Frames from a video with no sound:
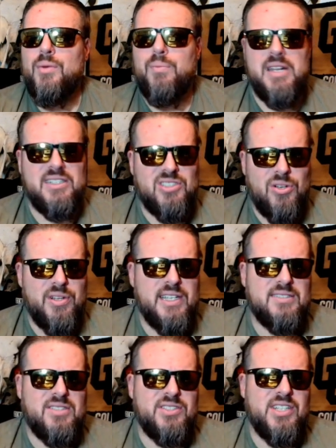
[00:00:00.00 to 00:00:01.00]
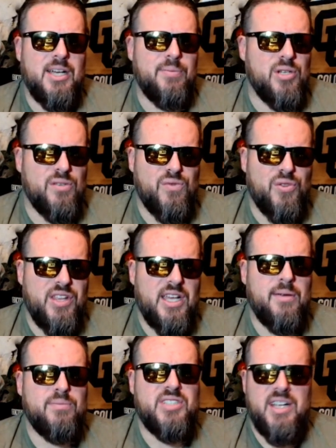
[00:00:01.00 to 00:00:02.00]
Minnesota gets a dub, good for
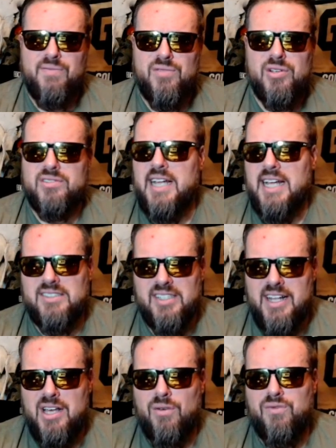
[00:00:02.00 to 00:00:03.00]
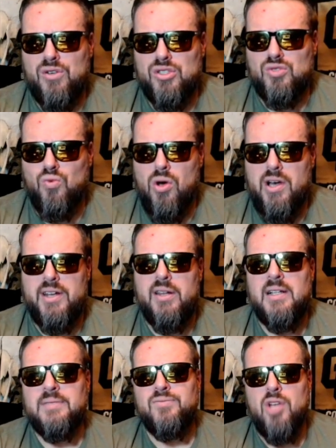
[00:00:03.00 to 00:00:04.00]
them. Denver takes an L, first
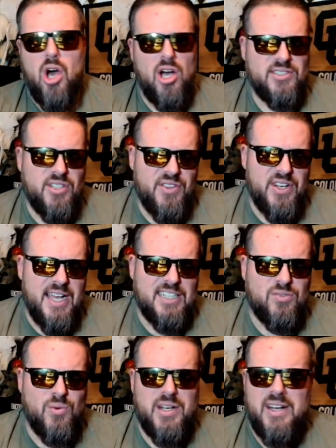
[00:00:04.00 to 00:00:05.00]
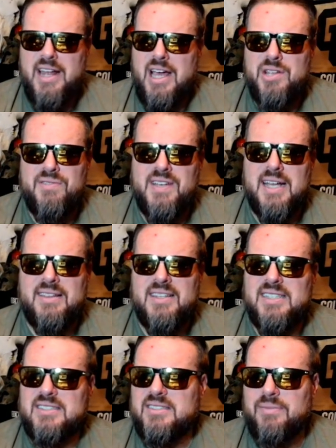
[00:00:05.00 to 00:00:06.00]
one, on to the next one. And now you've got
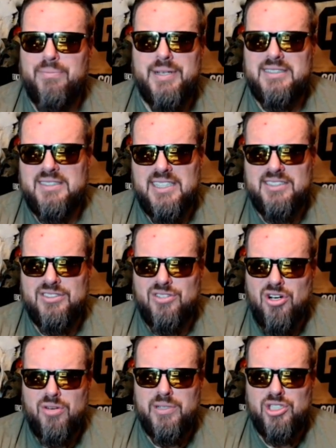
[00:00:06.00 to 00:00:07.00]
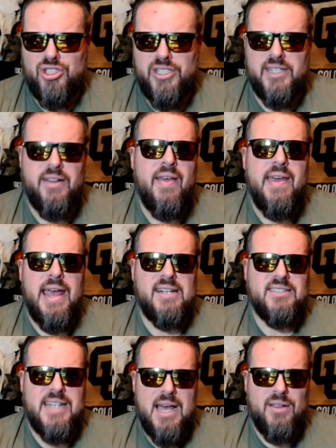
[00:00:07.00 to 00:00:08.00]
this mid-season tournament shit
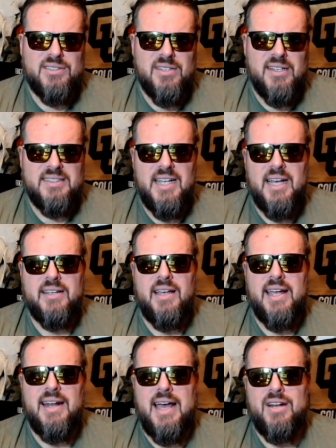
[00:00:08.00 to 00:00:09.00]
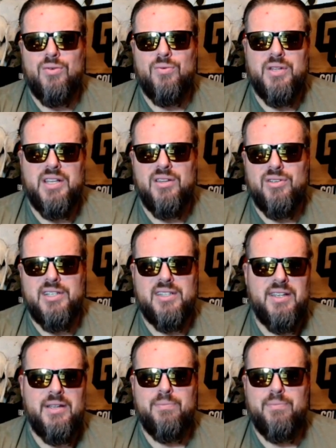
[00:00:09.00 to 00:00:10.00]
and Dallas on deck. And I don't really look at
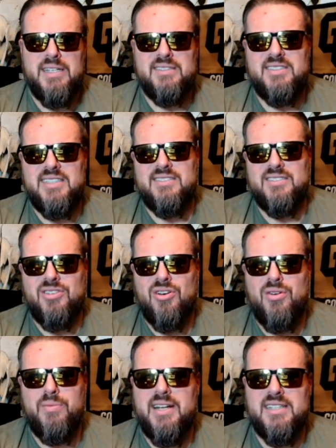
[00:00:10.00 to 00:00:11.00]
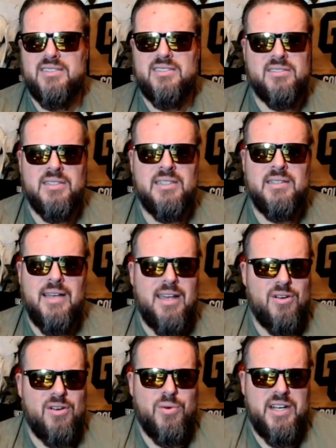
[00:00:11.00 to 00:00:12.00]
the mid-season tournament as,
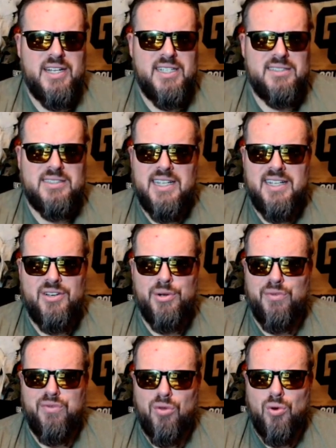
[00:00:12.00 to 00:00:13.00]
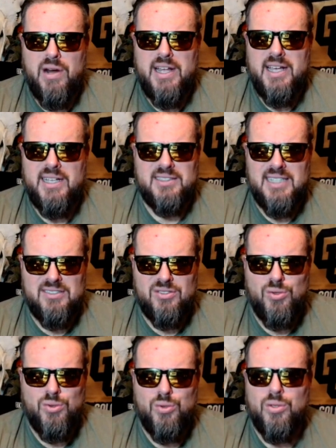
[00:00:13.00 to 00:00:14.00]
I don't know what it is. They get a new floor, I guess. That's
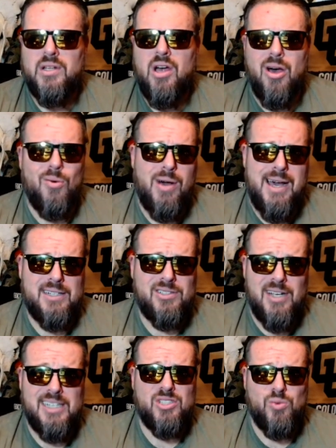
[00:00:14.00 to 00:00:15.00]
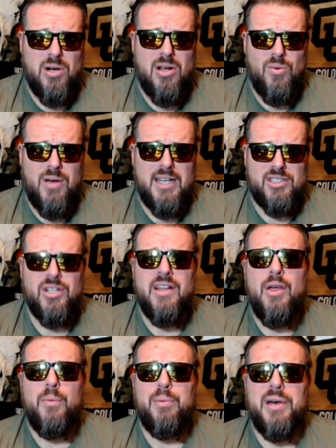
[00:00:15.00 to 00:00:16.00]
cool. I'll watch. I swear I'll watch.
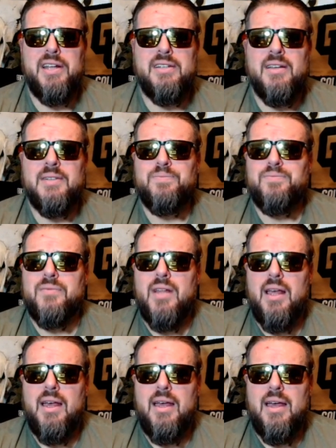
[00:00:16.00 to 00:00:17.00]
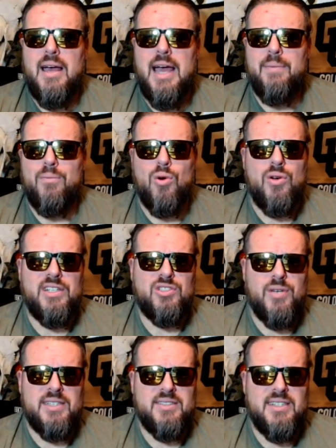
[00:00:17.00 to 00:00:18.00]
But I'm more
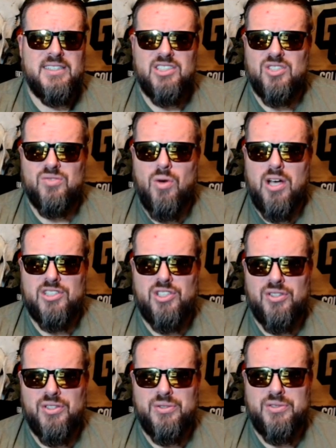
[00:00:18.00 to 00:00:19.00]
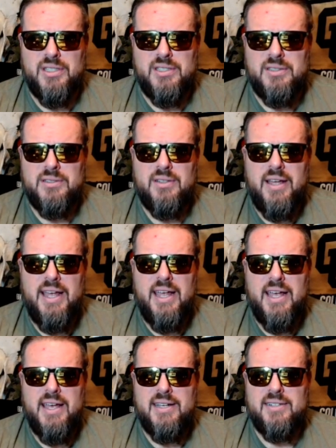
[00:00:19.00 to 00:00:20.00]
interested in just watching Luka,
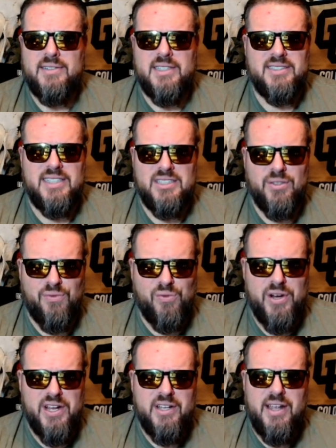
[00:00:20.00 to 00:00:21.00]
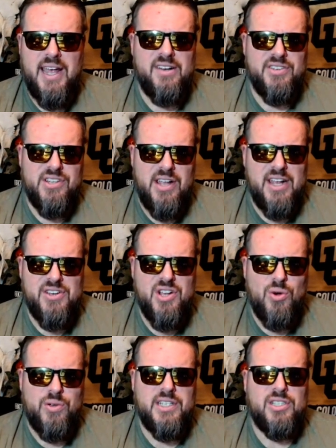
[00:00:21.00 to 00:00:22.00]
and because he's a freak, and
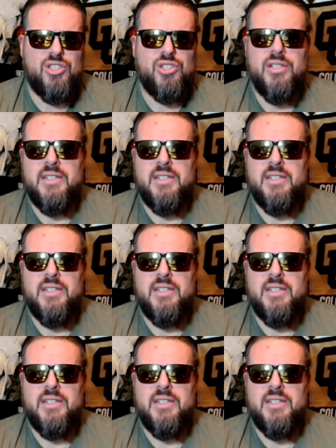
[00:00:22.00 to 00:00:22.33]
Jokic.